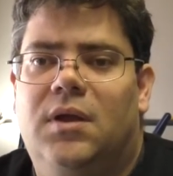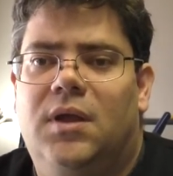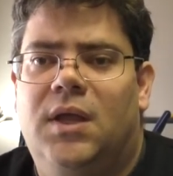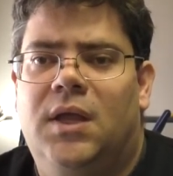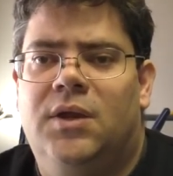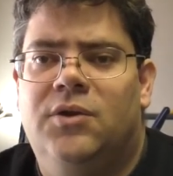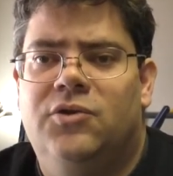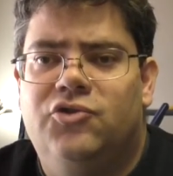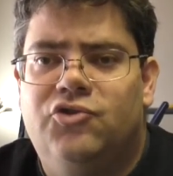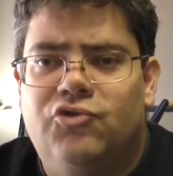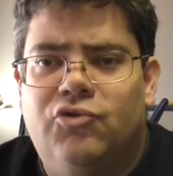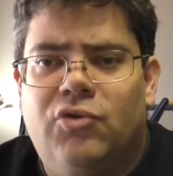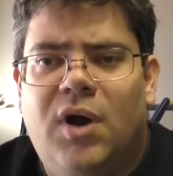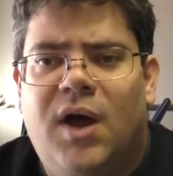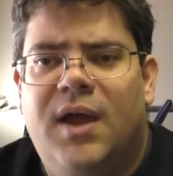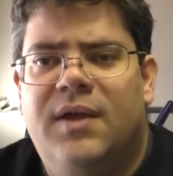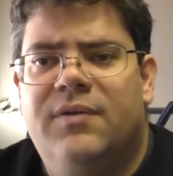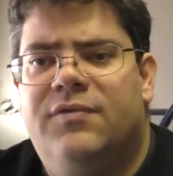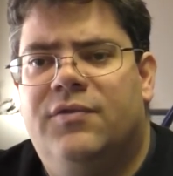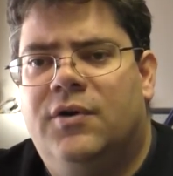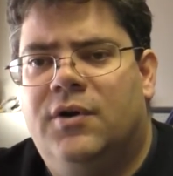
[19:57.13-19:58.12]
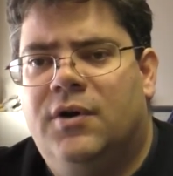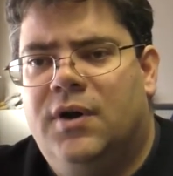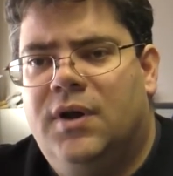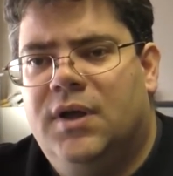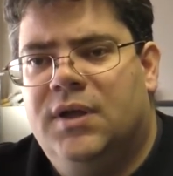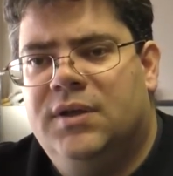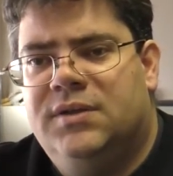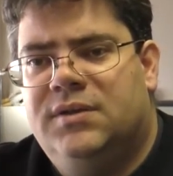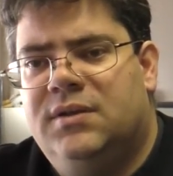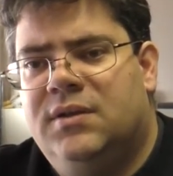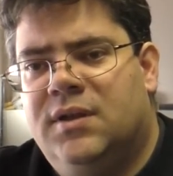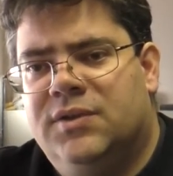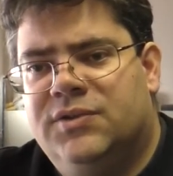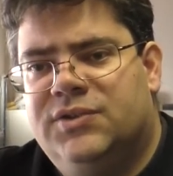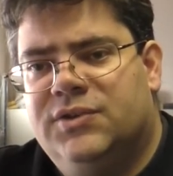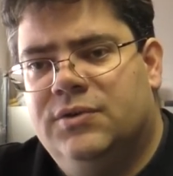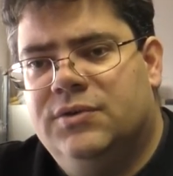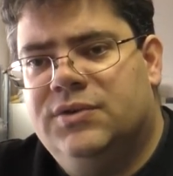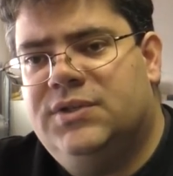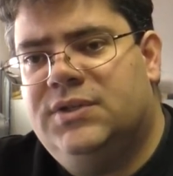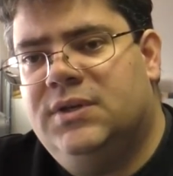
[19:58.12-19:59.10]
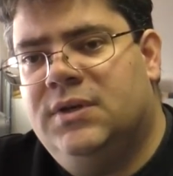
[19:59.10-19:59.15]
in driver
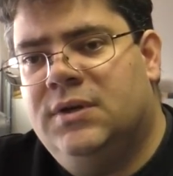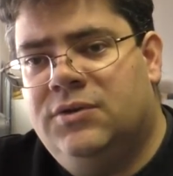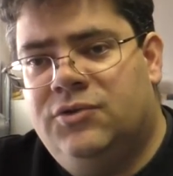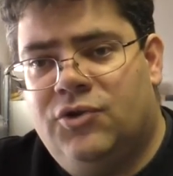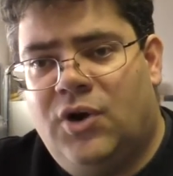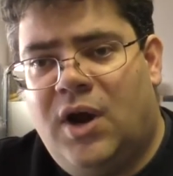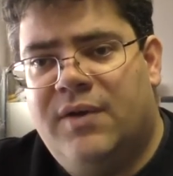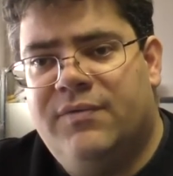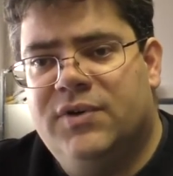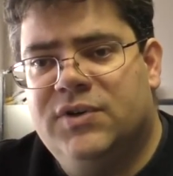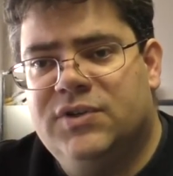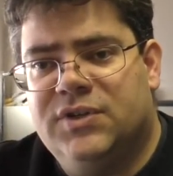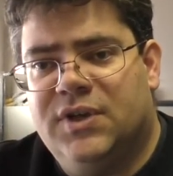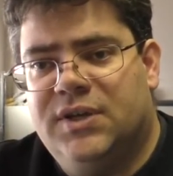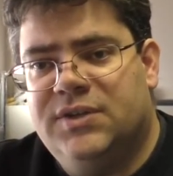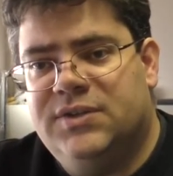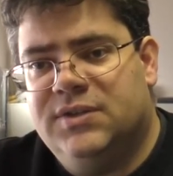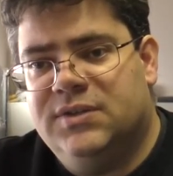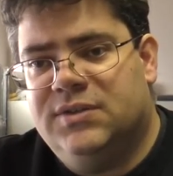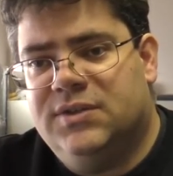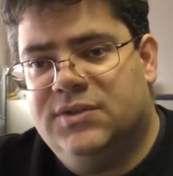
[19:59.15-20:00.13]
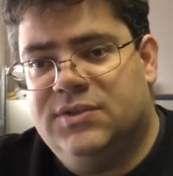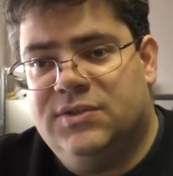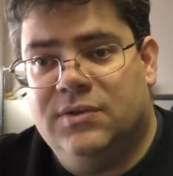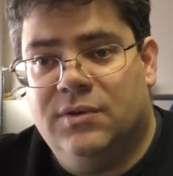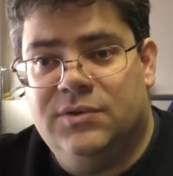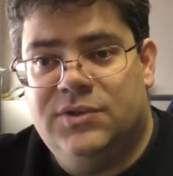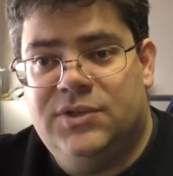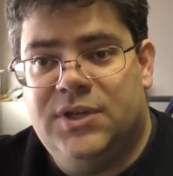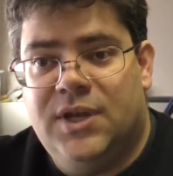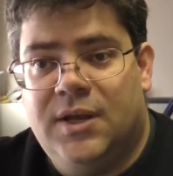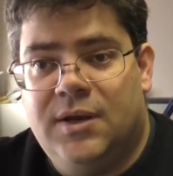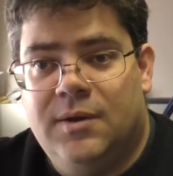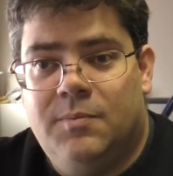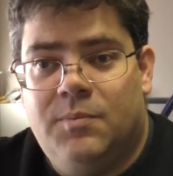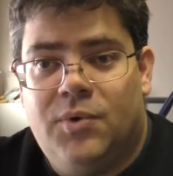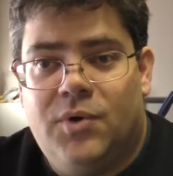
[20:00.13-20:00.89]
associated driver's license associated